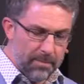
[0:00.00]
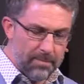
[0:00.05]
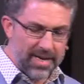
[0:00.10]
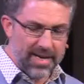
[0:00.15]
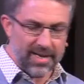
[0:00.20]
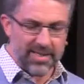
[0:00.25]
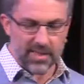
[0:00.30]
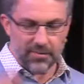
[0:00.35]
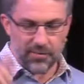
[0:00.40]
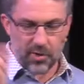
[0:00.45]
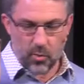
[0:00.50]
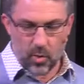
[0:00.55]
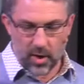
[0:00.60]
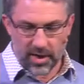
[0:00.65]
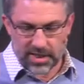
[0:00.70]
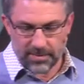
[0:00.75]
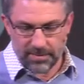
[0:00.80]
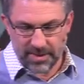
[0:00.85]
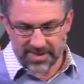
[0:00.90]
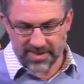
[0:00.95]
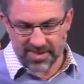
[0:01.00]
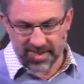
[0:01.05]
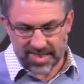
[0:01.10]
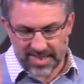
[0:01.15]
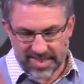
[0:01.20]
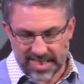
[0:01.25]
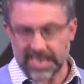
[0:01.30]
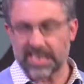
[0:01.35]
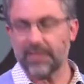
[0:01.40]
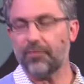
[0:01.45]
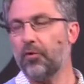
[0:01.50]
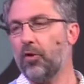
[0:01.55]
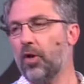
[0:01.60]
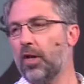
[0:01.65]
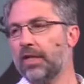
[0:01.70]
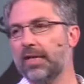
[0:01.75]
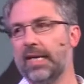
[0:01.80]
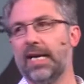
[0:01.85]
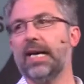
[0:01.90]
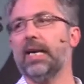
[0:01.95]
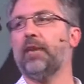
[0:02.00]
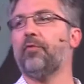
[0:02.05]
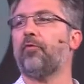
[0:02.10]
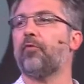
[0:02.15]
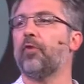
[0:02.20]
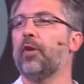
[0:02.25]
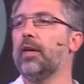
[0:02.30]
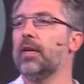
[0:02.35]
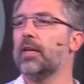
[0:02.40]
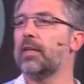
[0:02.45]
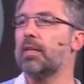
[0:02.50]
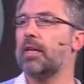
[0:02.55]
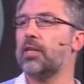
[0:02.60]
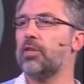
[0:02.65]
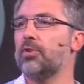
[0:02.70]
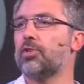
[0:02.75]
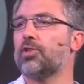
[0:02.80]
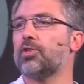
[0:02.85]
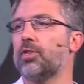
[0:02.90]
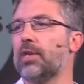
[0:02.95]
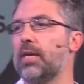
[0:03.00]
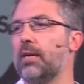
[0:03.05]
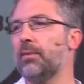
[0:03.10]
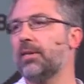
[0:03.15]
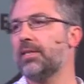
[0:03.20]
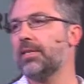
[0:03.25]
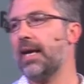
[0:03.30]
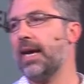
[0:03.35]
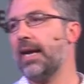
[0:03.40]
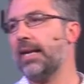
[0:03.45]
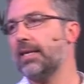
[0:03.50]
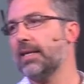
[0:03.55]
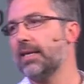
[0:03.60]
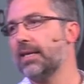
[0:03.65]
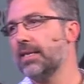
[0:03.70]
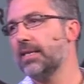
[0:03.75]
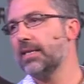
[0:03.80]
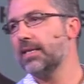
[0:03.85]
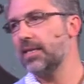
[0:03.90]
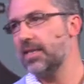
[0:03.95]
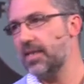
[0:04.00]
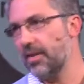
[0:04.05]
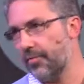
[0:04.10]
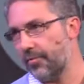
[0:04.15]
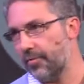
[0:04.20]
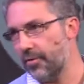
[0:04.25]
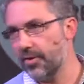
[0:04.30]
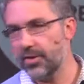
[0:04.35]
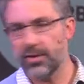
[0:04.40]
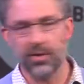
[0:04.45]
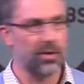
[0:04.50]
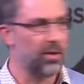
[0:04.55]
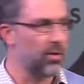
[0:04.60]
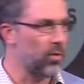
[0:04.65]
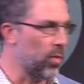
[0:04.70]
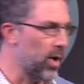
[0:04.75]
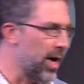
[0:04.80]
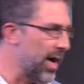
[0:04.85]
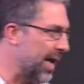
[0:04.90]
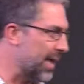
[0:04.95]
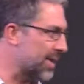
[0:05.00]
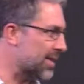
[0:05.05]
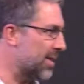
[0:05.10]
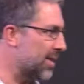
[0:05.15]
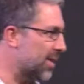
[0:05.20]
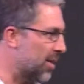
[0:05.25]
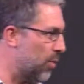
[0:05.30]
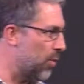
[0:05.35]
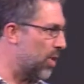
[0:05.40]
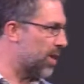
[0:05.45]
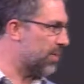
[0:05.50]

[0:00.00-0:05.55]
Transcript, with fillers: Because if you want to be successful in life, then you should imitate different ways. I think you're